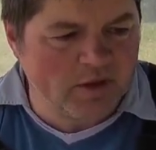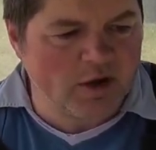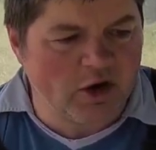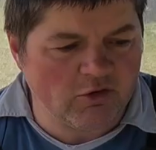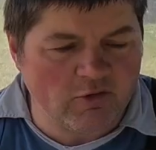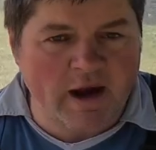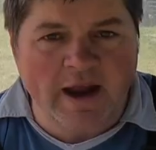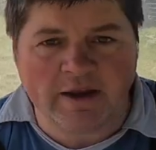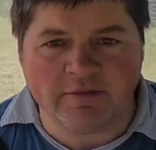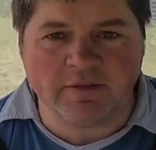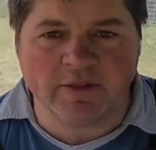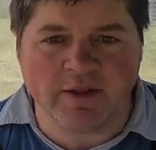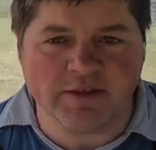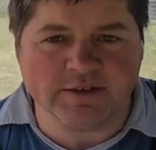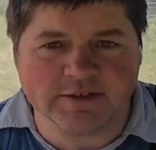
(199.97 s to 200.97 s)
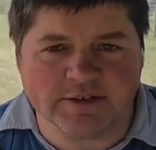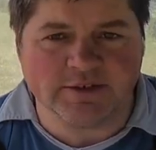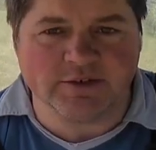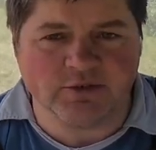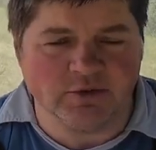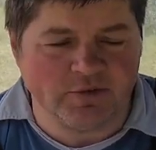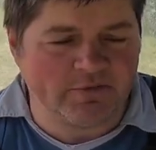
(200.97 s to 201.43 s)
around that's
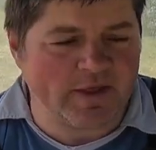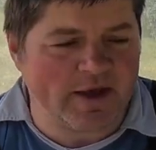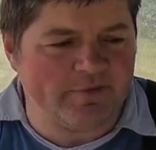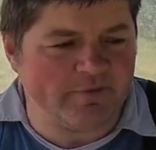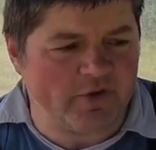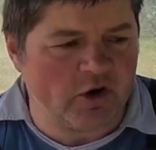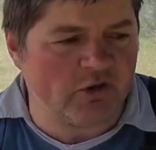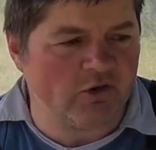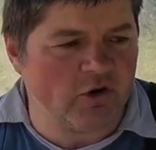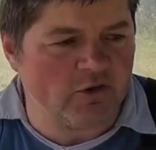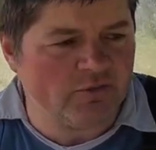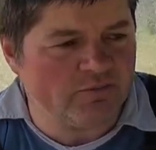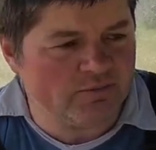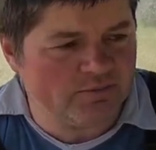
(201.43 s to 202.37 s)
sort of that far on.